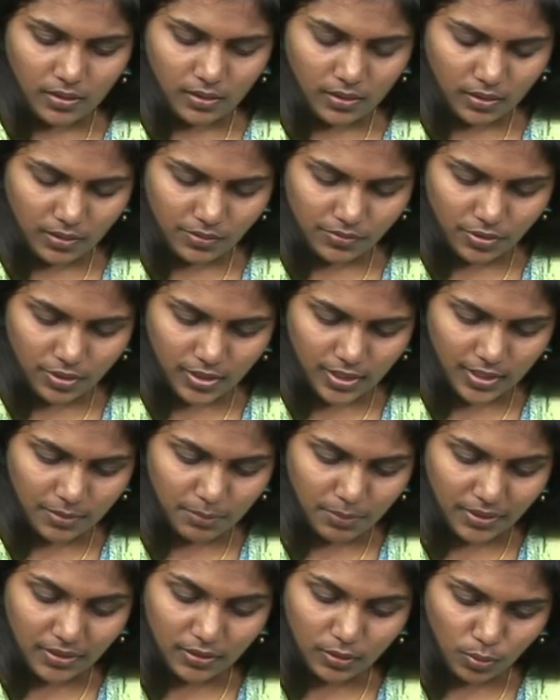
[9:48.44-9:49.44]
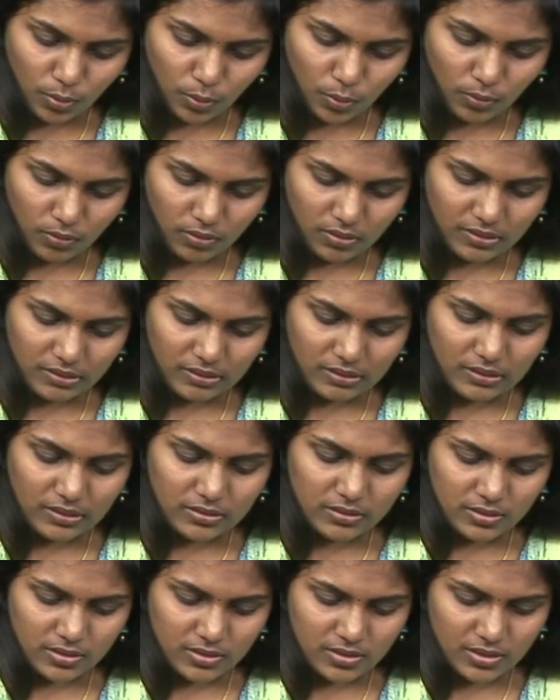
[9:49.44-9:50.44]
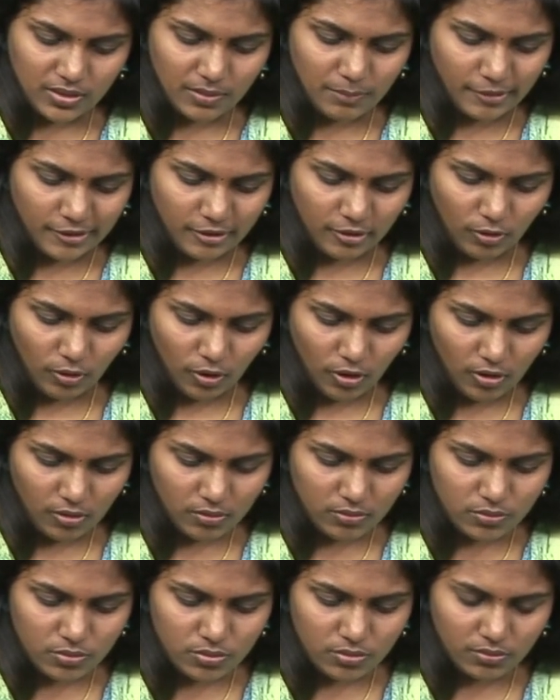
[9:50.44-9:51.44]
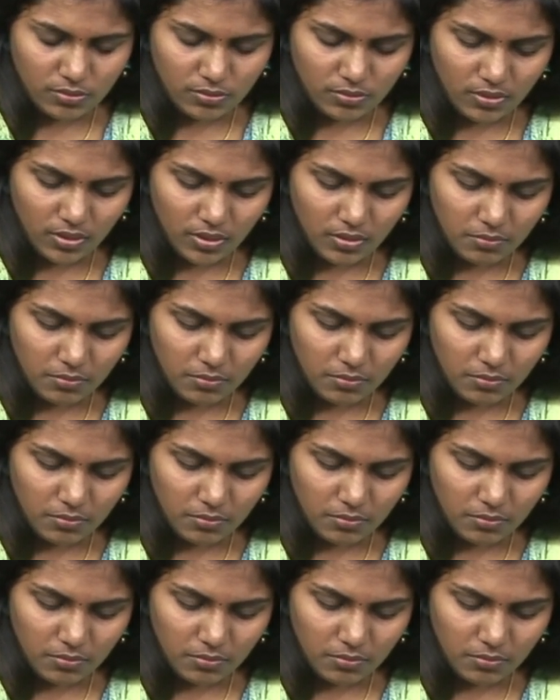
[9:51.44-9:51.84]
Now for keeping the hole, this is a bit long, so